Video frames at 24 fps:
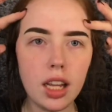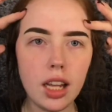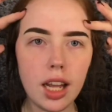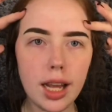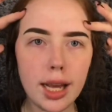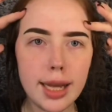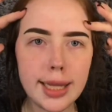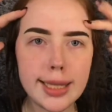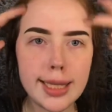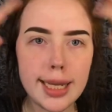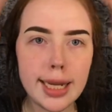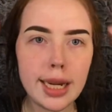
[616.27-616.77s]

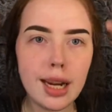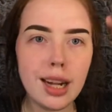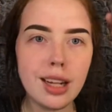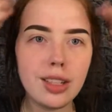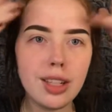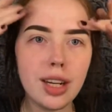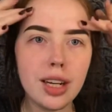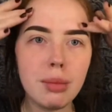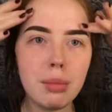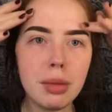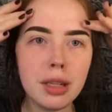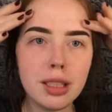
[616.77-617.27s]
like I said, I
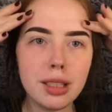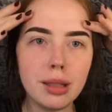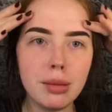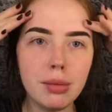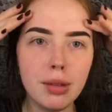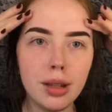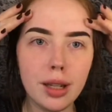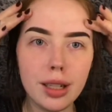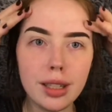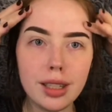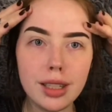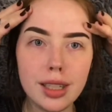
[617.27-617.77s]
try to make
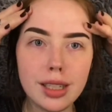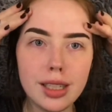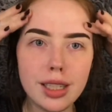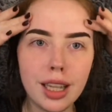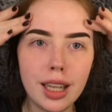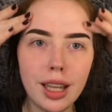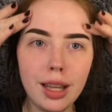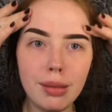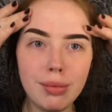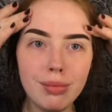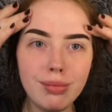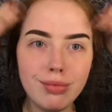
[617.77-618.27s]
them look the
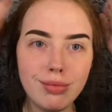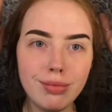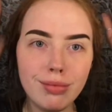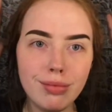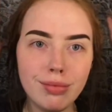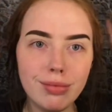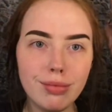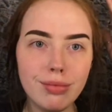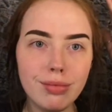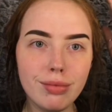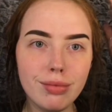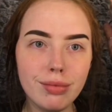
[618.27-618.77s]
same.
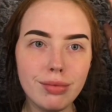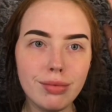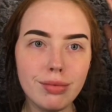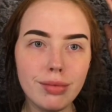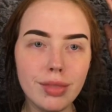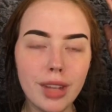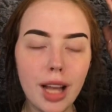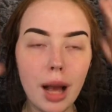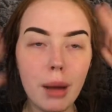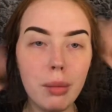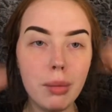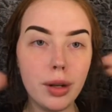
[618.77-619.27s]

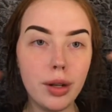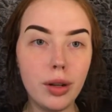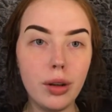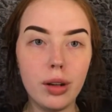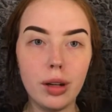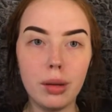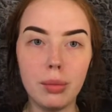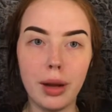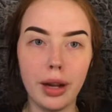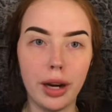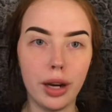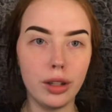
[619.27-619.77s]
I've been
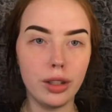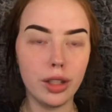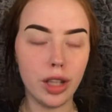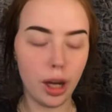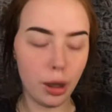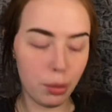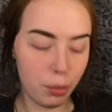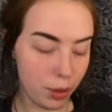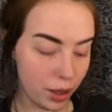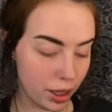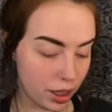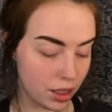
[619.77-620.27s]
doing a better
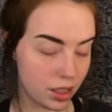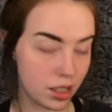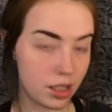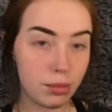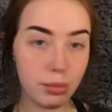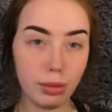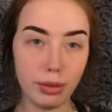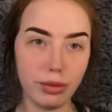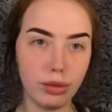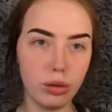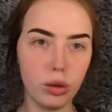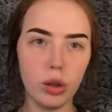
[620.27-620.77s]
job because
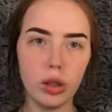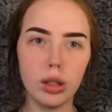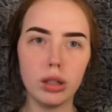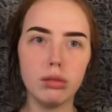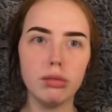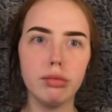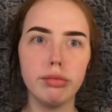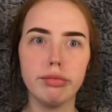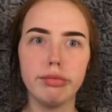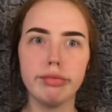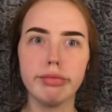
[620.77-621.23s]
before,